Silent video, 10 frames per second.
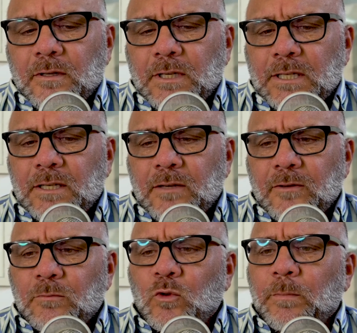gets
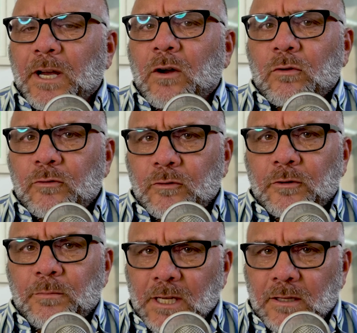even more powerful
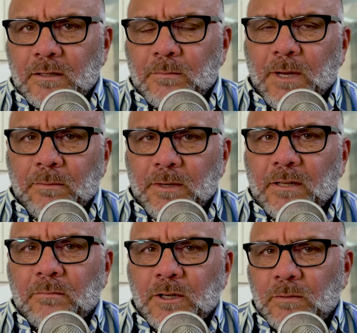for me. This may be
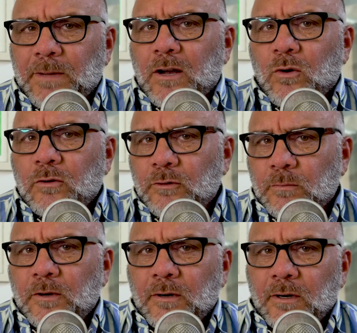the most powerful
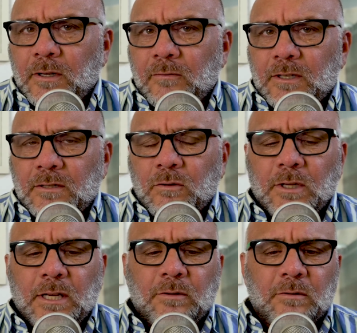part of this
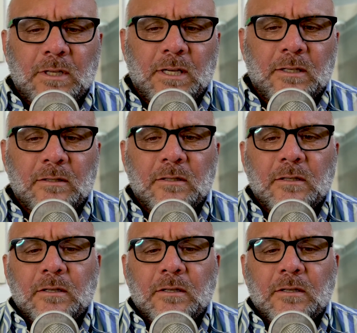whole exercise.